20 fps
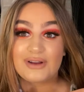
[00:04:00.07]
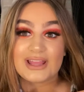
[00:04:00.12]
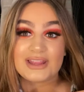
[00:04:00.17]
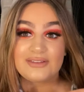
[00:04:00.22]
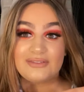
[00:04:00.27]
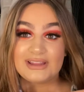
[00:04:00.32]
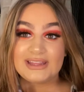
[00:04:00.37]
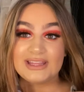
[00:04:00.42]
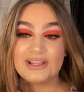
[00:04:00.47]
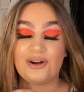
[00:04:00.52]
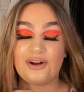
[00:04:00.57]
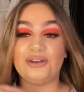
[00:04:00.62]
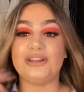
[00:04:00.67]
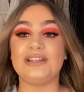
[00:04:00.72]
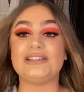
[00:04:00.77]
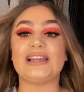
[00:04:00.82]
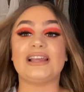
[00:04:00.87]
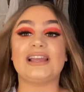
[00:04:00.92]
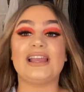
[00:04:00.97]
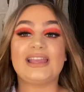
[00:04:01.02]
really good.
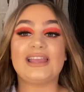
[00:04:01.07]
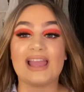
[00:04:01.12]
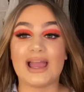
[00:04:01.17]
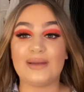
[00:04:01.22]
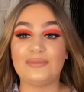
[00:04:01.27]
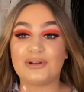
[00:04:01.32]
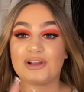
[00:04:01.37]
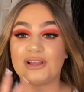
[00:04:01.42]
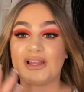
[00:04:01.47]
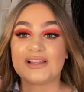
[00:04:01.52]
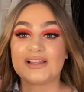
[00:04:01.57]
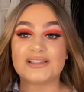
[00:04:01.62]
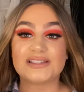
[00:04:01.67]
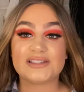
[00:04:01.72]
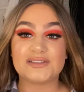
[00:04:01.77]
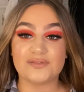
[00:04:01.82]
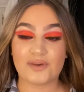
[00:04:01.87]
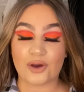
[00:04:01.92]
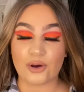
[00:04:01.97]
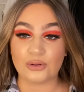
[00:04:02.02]
It's like a chemical
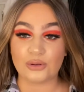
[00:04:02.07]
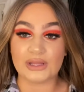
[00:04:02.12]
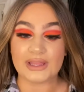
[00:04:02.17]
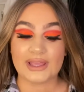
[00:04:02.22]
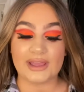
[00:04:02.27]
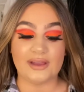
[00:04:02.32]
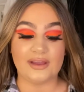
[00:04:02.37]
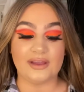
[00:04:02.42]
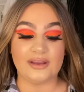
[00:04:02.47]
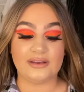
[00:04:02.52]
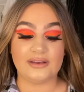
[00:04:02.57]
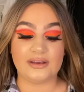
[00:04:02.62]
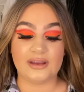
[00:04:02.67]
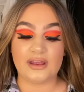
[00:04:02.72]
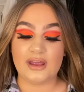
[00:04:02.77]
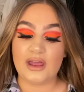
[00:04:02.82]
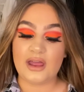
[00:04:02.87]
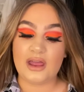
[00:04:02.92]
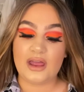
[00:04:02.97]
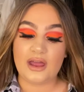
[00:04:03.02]
exfoliant.
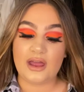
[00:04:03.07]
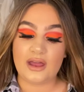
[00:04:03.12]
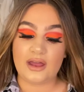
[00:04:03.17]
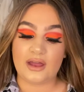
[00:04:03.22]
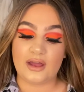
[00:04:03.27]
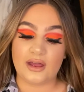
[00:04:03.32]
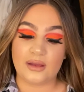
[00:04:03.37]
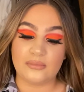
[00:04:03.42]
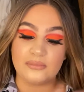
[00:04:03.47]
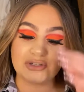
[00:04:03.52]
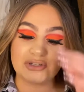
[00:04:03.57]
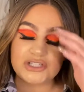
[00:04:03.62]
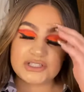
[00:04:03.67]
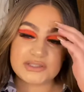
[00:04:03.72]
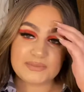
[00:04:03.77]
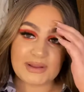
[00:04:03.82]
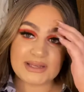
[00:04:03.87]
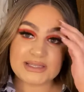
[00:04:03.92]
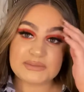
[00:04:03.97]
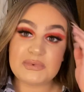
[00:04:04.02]
Um, which is
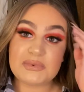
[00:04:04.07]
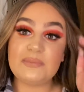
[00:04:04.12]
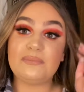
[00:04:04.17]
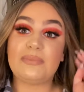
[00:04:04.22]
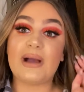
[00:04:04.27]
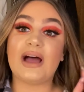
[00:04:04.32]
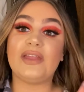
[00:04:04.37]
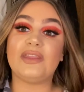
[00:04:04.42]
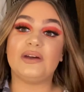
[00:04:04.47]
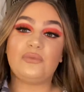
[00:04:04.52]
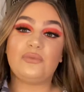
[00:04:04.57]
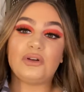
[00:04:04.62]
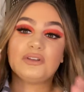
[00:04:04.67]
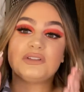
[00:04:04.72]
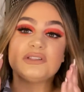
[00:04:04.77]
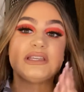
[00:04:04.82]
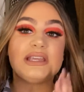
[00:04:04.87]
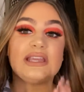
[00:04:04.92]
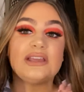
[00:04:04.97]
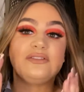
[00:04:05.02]
meant to be better than
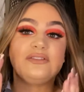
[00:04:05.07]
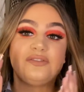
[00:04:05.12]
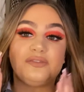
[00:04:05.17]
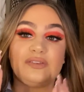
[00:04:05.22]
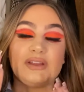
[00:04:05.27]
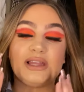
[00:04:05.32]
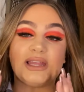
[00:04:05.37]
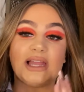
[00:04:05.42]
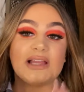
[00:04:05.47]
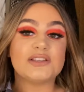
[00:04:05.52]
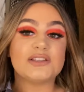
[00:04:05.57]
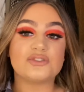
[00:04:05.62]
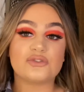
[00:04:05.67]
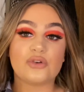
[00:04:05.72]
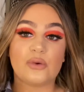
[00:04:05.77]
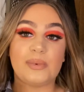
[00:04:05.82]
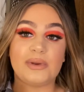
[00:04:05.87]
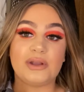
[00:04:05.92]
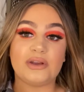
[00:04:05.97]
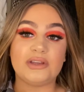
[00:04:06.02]
ones that you can feel like
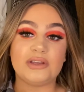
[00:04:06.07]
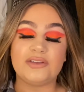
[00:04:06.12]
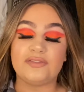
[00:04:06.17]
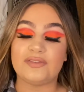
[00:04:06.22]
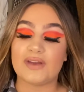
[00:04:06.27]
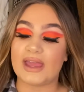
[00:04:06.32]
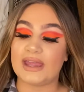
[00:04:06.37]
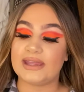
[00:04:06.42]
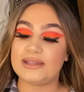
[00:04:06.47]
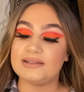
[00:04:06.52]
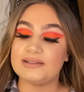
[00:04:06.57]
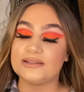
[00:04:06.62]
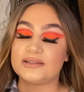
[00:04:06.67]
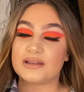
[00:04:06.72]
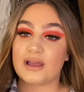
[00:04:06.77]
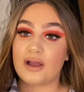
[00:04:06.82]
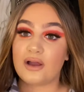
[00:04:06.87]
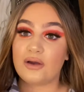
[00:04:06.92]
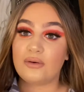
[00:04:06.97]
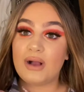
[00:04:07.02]
scrubbing on your face.
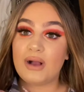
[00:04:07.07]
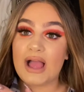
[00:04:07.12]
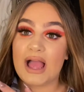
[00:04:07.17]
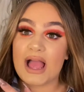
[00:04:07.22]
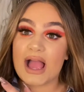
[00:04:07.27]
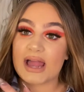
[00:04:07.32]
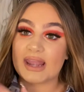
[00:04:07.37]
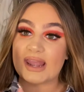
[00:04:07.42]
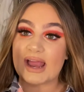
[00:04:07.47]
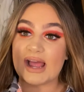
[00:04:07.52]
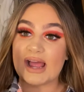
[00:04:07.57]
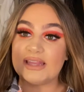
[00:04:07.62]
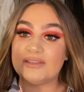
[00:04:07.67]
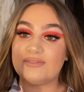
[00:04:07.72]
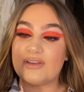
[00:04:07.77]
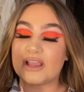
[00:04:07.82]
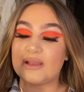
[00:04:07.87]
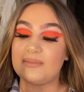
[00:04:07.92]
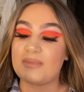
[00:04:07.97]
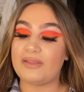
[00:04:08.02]
So I highly
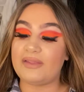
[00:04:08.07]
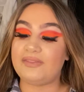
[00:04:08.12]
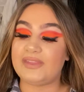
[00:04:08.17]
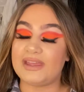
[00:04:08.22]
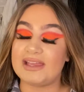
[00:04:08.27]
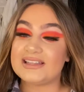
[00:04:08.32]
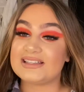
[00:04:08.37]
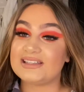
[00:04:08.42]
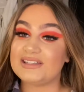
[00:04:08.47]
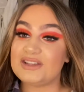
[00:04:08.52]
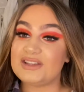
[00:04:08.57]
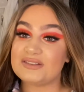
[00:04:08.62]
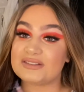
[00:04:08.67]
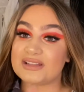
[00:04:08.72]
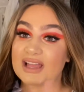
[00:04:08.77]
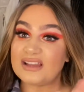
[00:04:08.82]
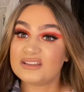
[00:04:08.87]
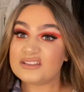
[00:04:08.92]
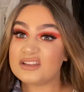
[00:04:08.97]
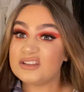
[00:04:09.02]
recommend this and use
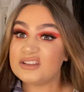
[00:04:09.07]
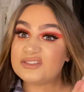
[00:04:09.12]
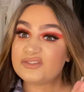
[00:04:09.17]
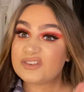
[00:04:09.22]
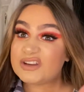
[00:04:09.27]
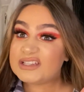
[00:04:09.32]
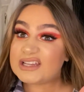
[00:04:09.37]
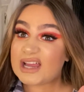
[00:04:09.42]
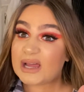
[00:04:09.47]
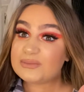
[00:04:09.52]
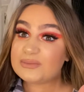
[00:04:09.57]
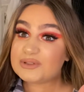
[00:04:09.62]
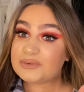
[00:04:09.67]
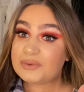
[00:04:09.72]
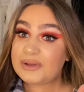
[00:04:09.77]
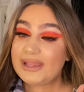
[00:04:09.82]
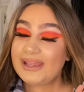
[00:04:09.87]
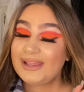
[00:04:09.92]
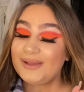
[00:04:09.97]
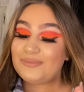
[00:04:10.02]
like two to three times a
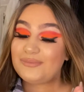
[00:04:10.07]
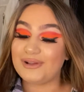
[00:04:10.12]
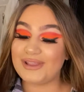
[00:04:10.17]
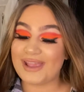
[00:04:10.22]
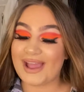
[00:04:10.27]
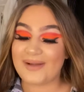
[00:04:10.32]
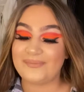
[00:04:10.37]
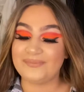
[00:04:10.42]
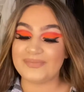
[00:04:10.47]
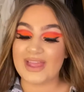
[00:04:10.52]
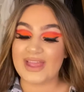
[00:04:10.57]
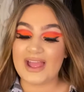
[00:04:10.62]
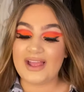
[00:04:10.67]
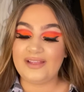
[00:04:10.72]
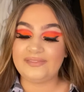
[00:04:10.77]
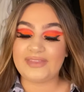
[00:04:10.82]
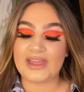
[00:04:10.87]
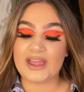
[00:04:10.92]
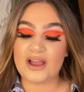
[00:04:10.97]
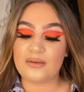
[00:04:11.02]
week. But yeah,
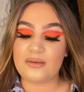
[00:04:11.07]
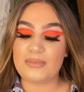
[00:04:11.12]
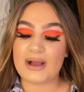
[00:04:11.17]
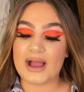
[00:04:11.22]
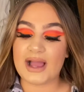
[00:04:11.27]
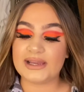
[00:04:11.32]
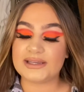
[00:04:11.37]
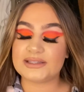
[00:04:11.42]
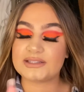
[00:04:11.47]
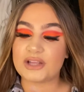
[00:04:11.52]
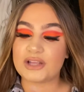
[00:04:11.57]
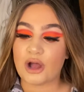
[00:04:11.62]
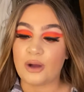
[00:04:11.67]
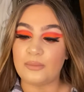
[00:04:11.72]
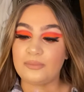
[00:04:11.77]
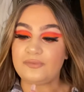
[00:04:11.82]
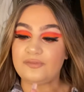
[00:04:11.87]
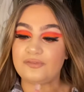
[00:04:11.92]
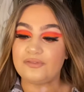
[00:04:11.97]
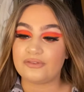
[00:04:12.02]
they are my
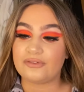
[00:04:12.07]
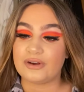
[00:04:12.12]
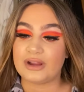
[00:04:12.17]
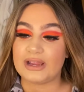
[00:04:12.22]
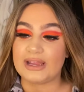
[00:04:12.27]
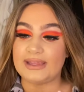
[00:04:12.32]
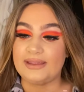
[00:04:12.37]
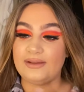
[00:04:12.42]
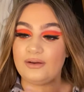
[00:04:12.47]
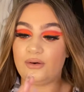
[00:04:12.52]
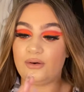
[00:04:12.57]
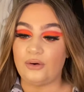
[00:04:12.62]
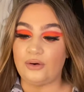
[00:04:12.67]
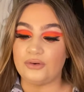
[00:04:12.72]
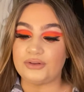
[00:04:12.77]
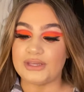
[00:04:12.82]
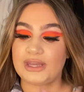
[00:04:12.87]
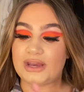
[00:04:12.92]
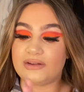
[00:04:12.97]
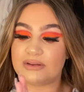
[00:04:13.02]
top three
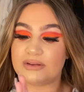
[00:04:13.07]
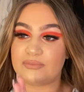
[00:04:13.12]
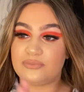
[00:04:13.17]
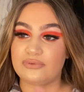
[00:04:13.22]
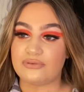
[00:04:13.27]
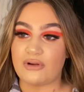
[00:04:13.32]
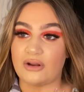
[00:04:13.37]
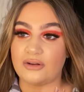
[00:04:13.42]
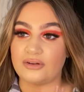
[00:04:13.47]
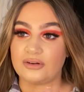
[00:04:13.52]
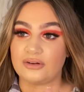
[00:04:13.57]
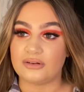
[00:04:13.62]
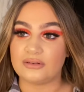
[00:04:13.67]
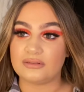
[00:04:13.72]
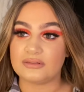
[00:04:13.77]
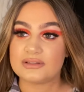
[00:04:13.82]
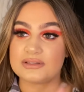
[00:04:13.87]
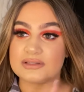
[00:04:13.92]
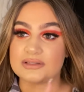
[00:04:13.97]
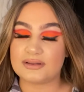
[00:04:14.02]
Ordinary
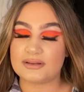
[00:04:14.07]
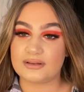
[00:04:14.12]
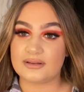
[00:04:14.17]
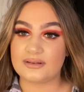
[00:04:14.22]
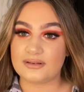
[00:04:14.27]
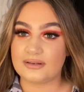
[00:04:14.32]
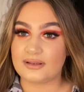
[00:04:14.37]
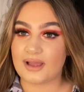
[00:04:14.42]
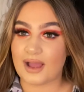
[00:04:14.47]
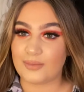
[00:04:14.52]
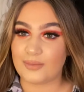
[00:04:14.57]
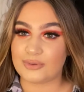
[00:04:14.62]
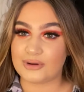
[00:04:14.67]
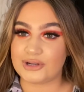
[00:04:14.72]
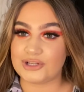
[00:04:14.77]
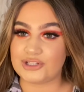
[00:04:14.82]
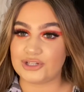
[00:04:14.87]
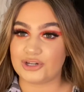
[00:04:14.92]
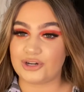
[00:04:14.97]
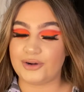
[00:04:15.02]
products, I'm
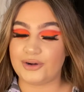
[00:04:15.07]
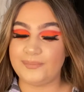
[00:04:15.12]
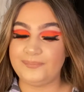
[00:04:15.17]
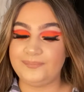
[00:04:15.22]
pretty sure.